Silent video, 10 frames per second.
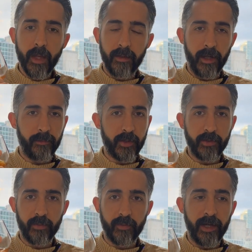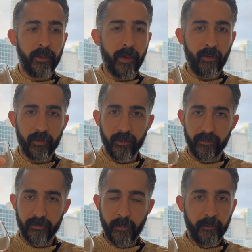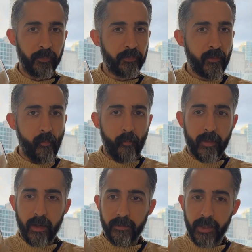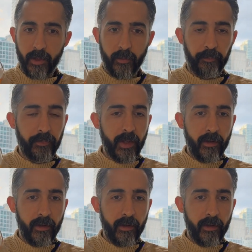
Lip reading: Yeah, just the right amount of, you know,